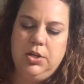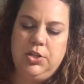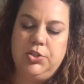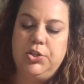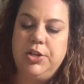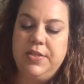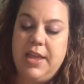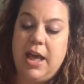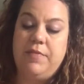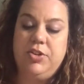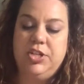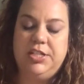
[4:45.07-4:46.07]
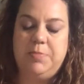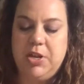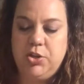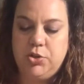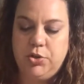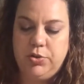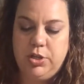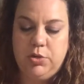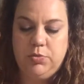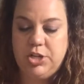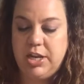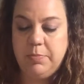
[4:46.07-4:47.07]
concerning the averages, make sure that you
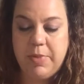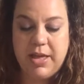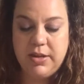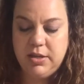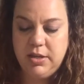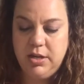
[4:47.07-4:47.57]
check back.